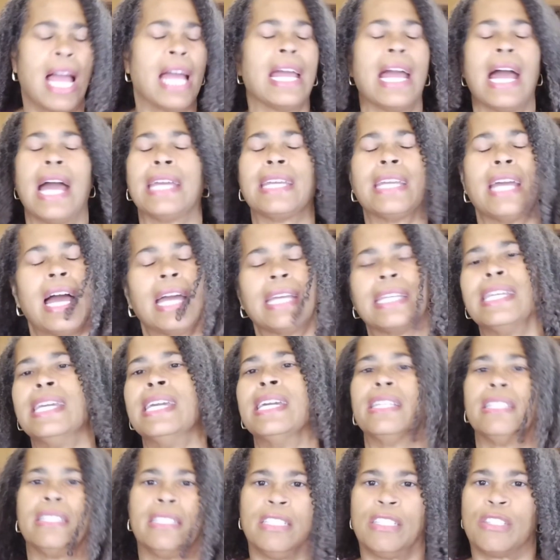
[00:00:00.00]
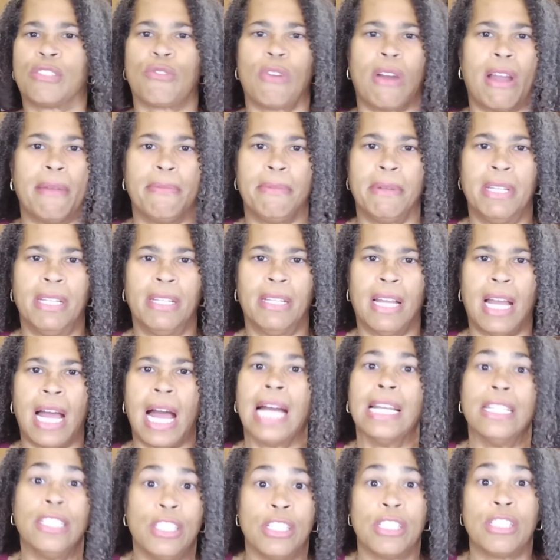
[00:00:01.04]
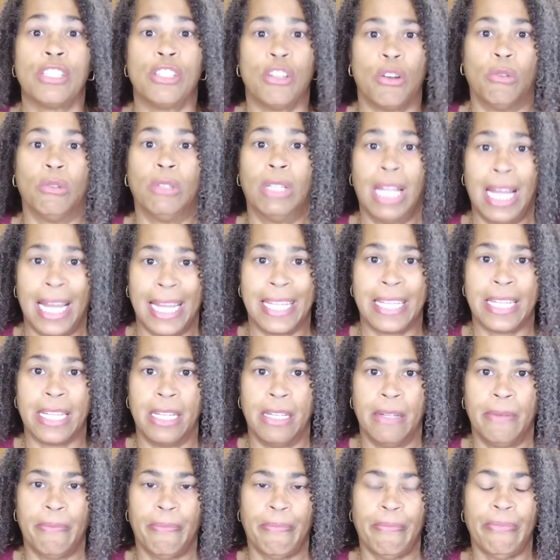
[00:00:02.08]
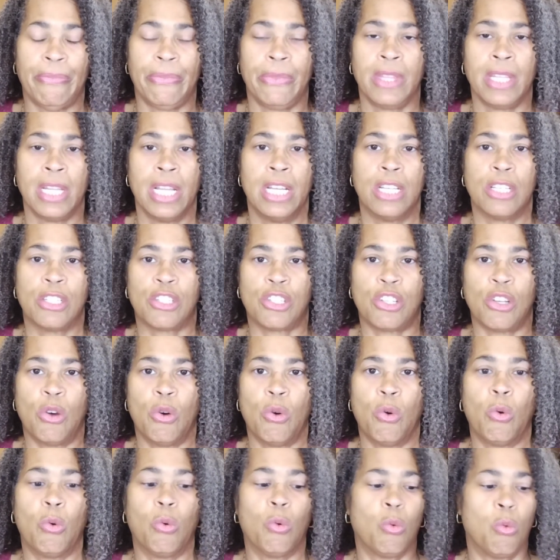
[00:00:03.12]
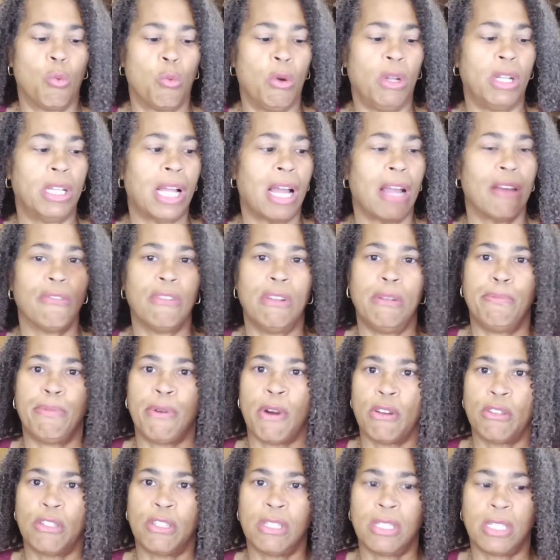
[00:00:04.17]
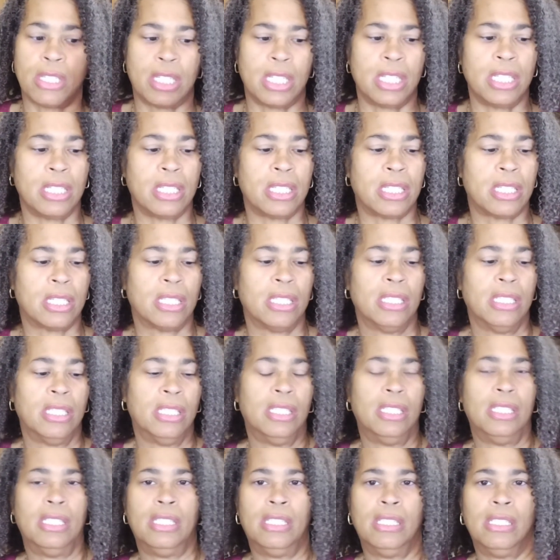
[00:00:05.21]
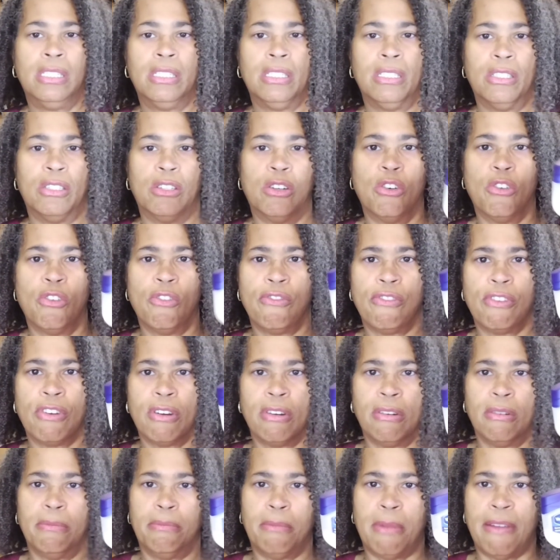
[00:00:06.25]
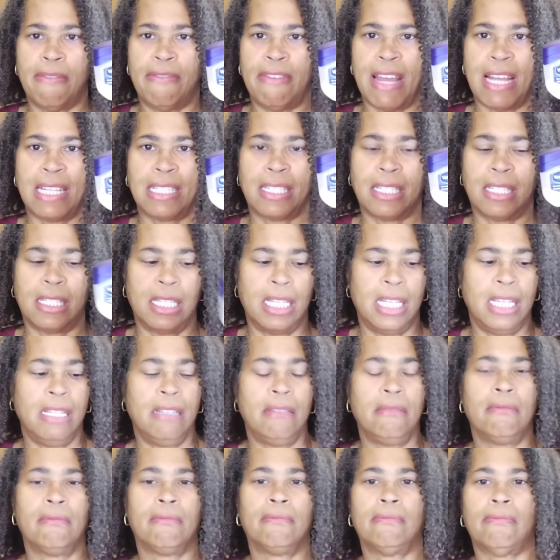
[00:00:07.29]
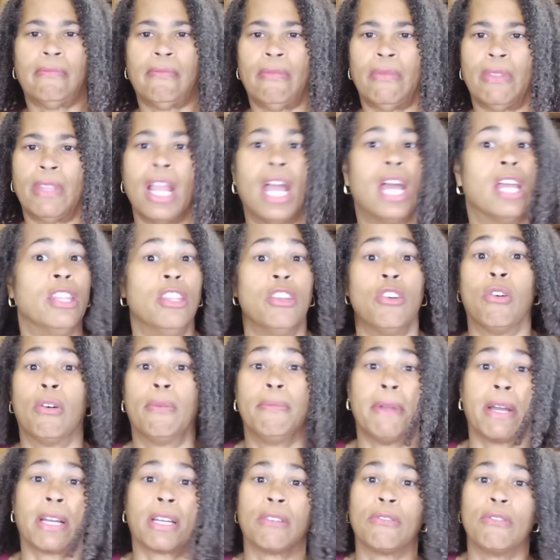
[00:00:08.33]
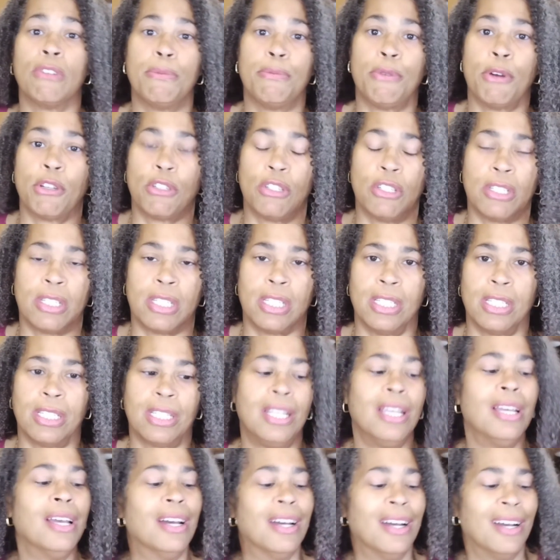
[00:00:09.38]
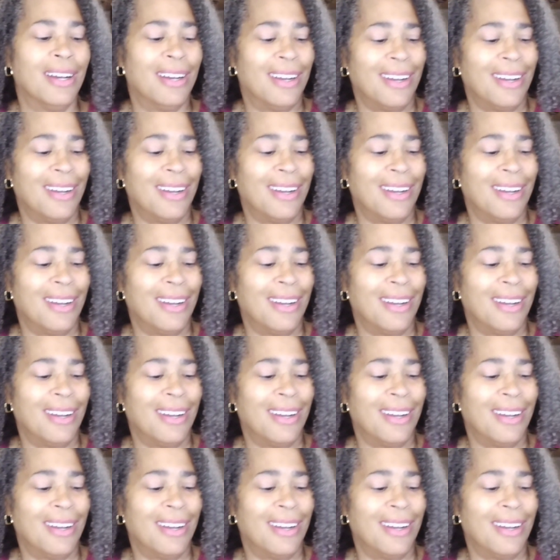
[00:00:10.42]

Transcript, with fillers: I can't describe it. I just don't like it. So will I repurchase this over my Vaseline? No, I'm not going to repurchase this.